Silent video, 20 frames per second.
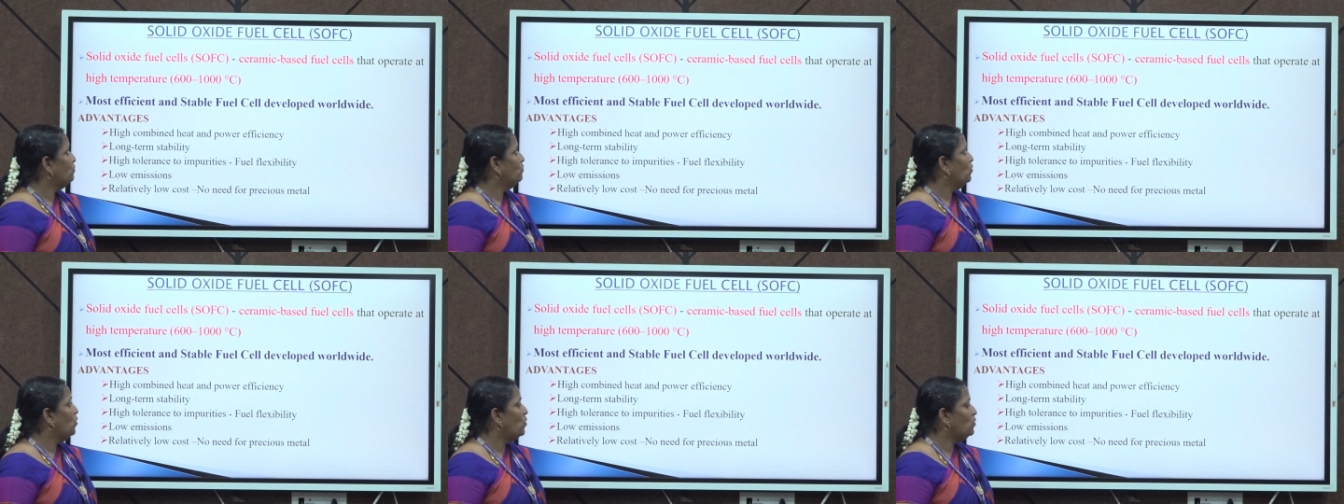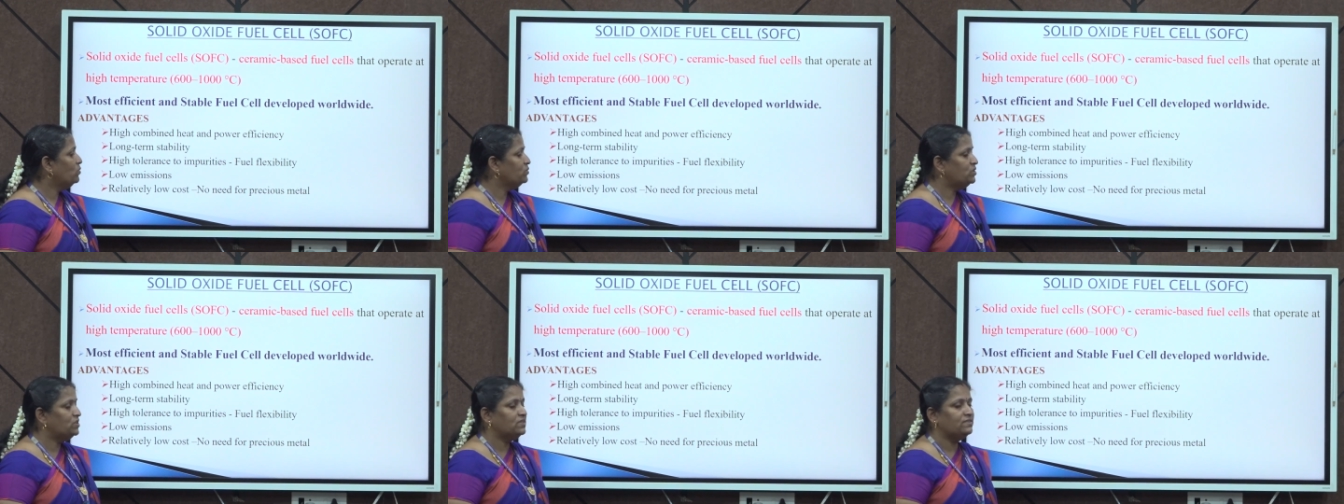
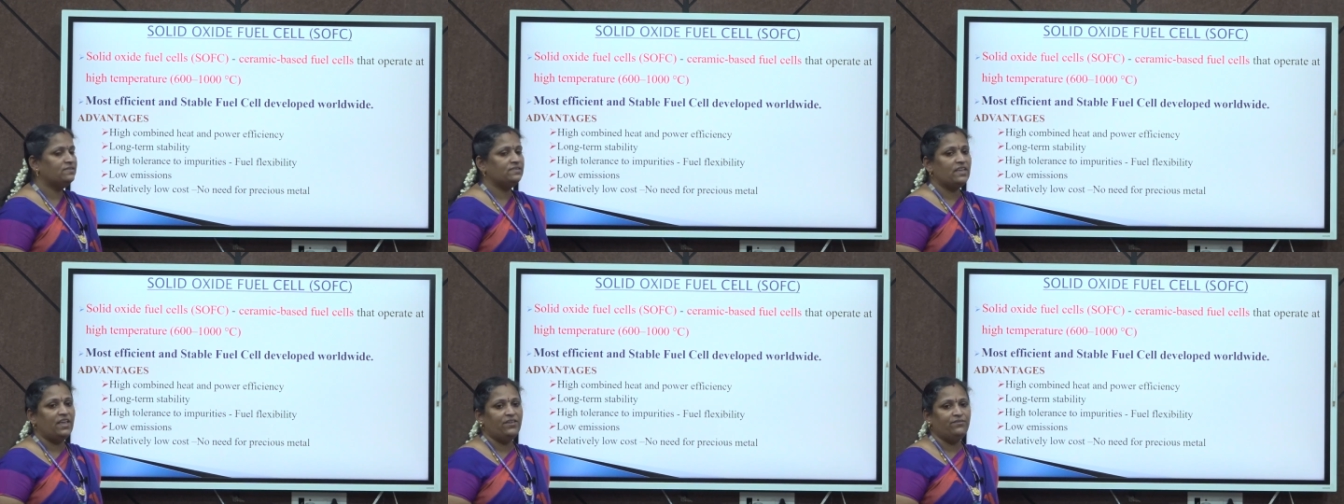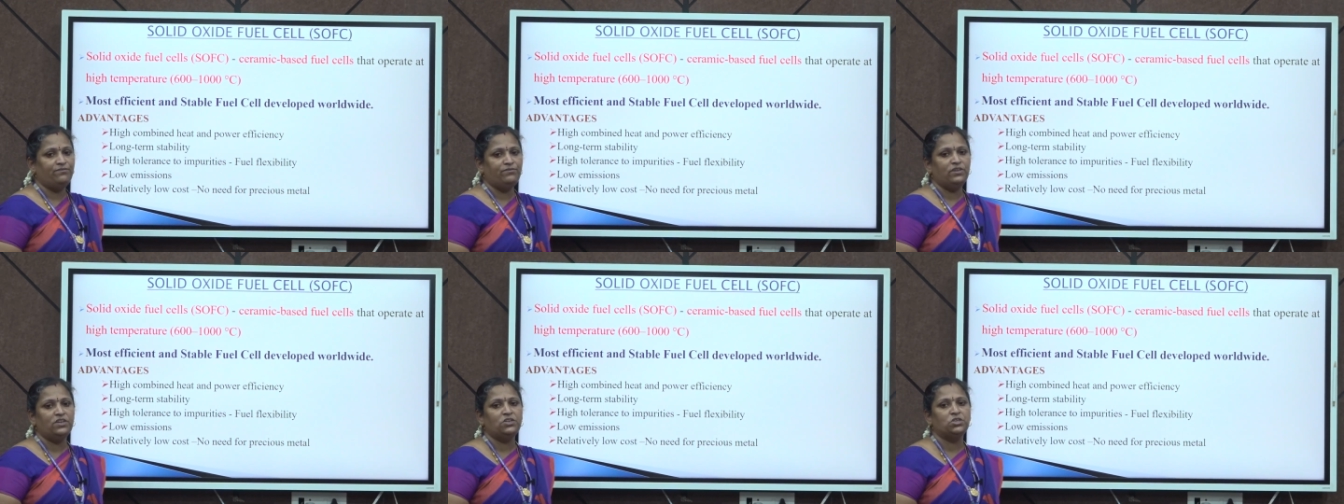most
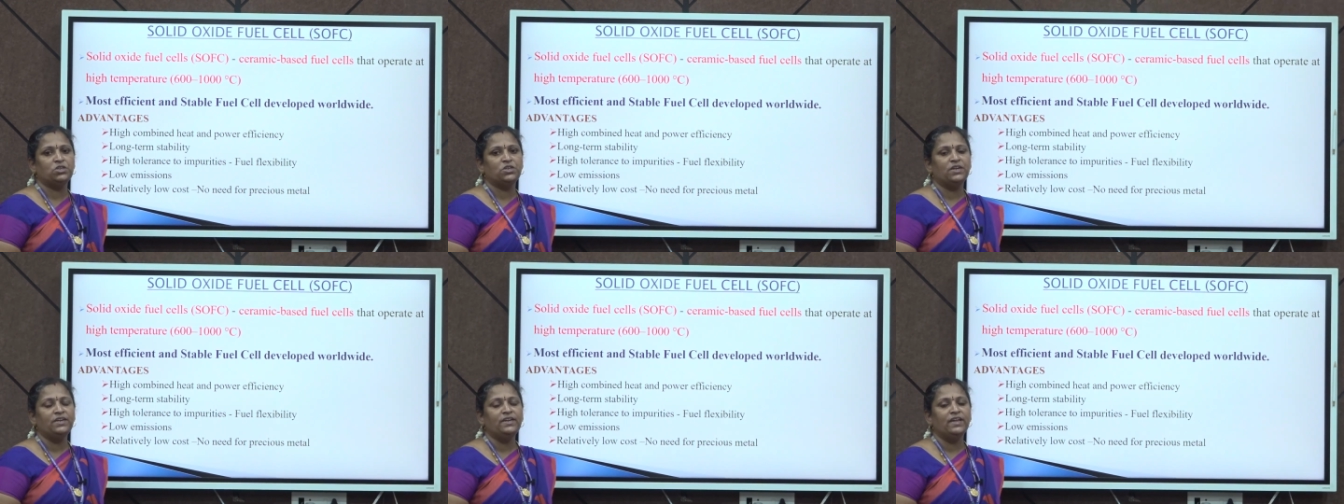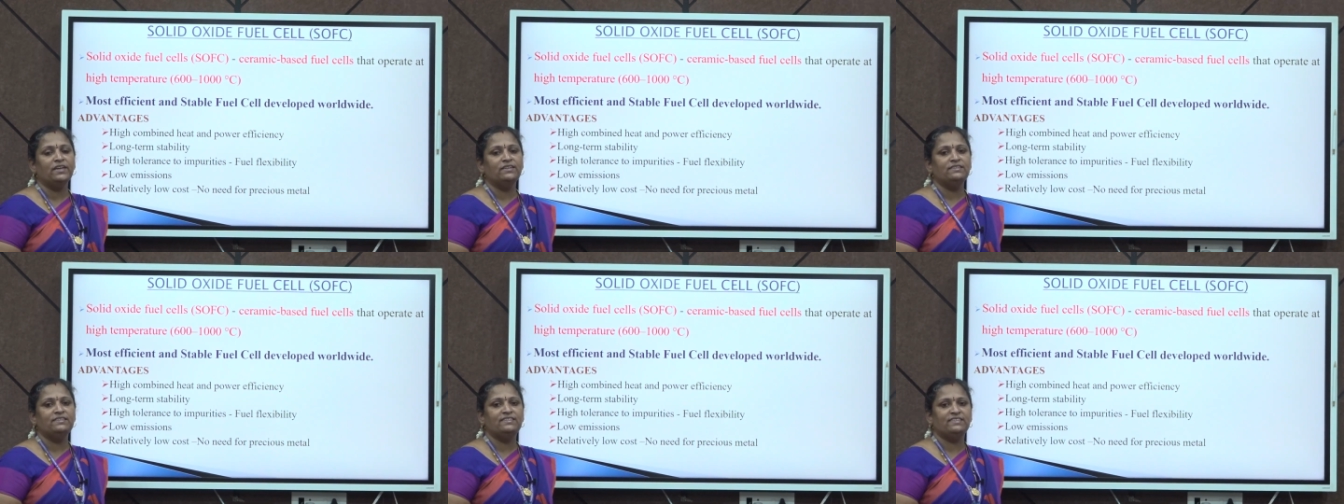efficient
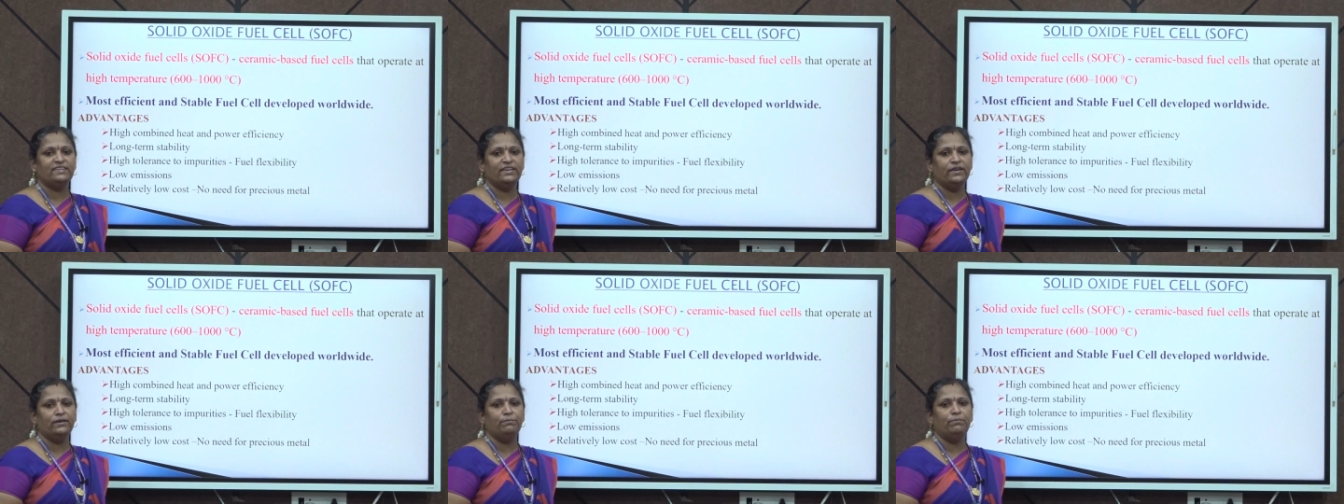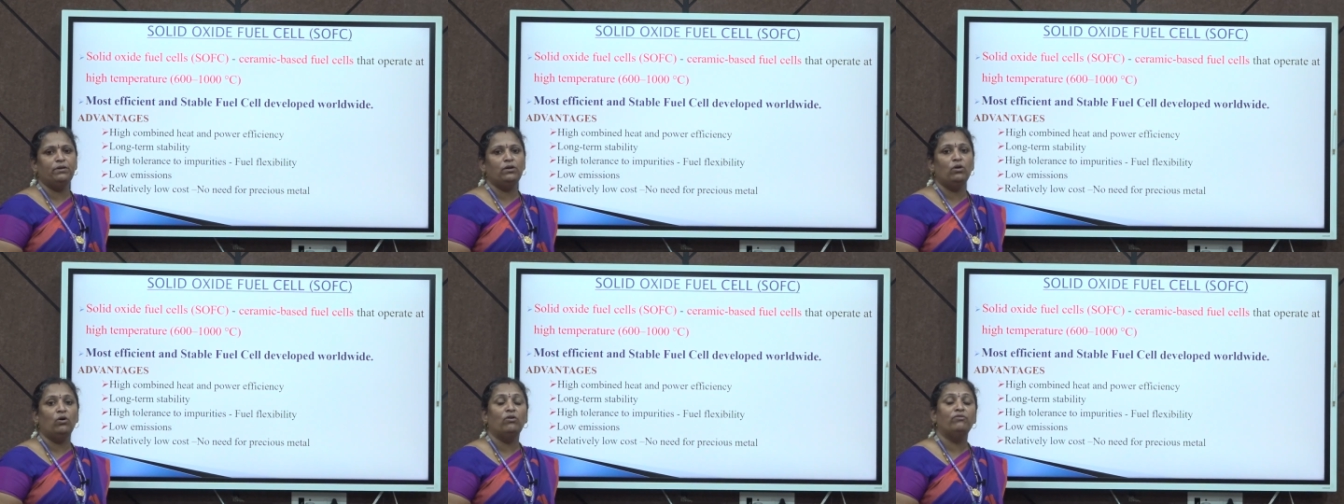and
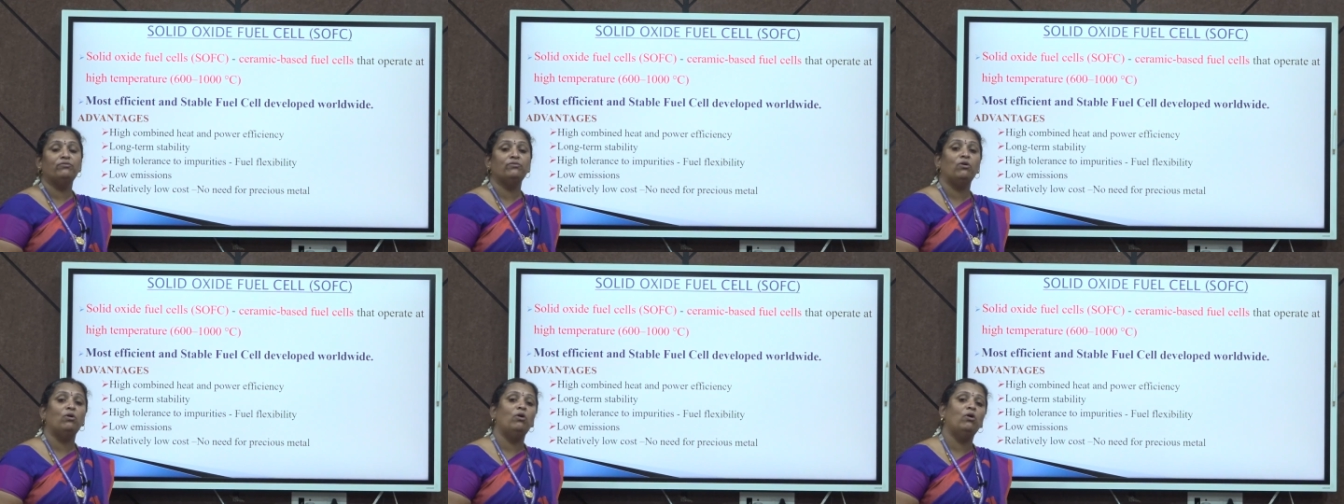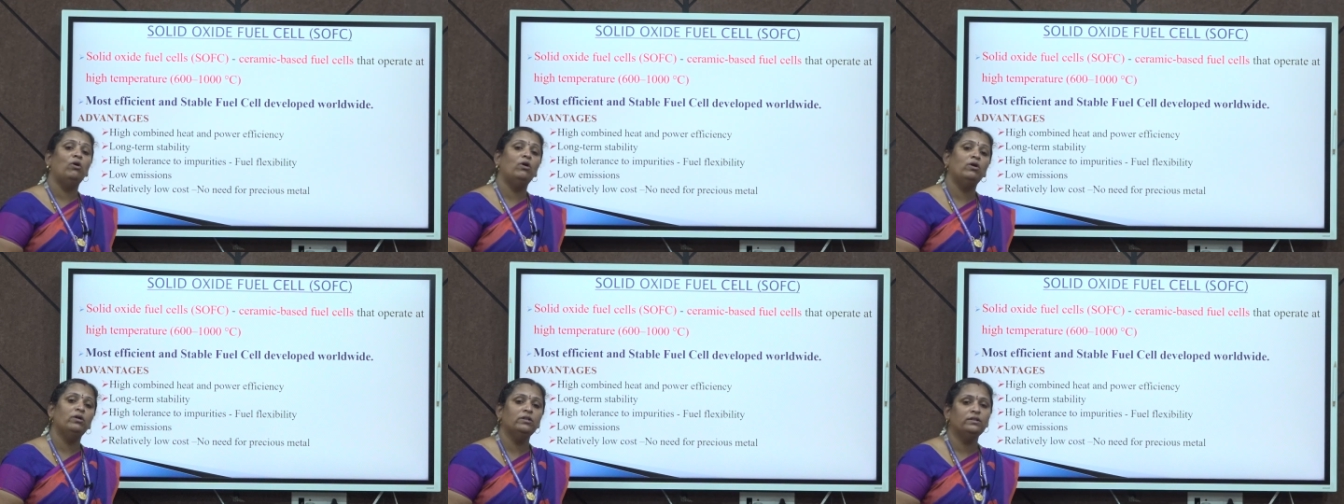stable of
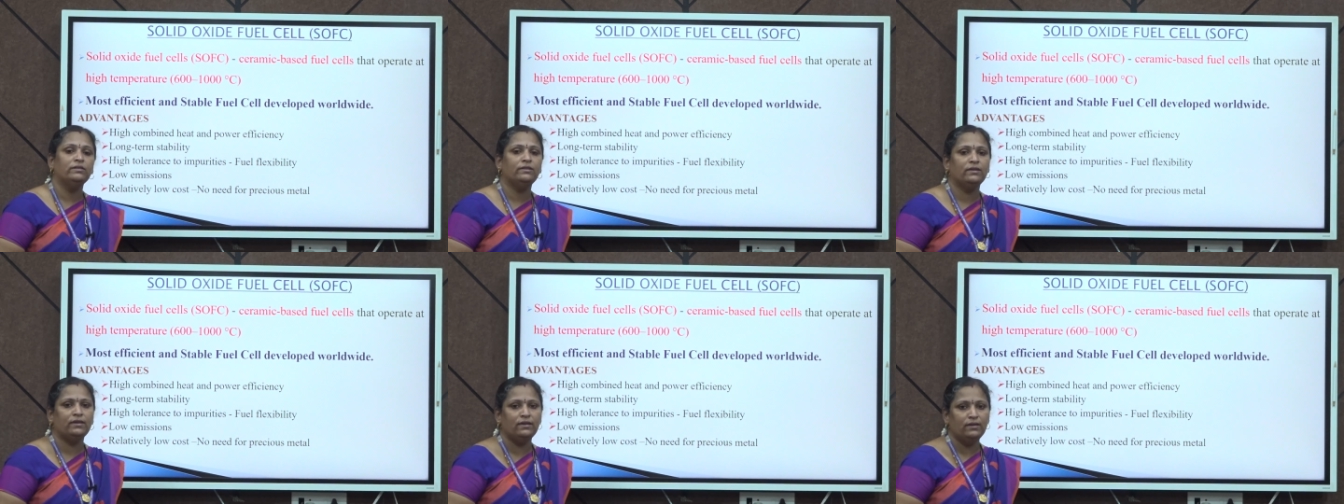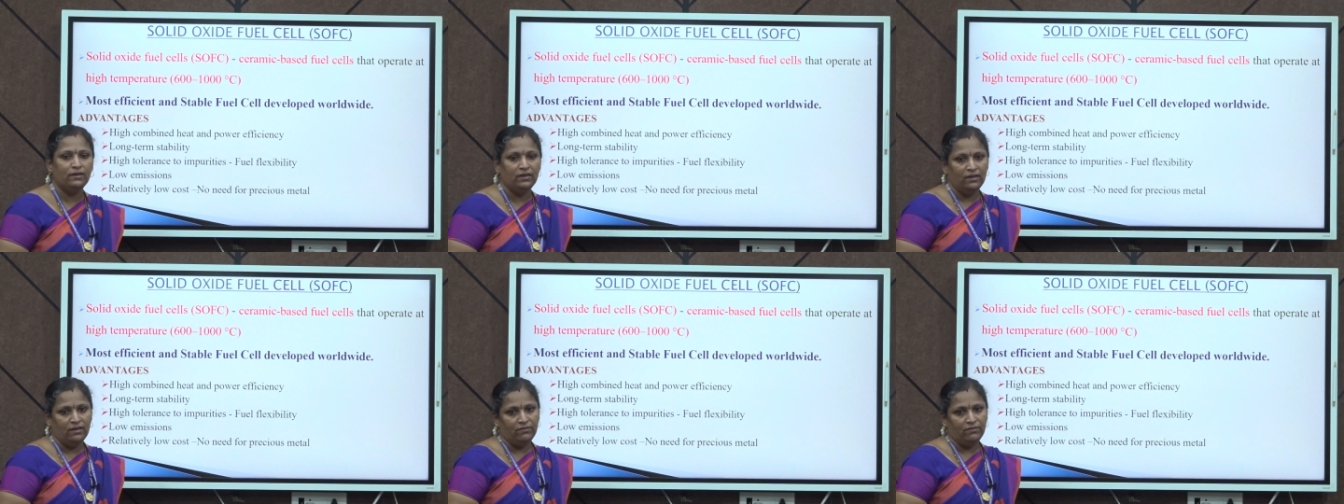all the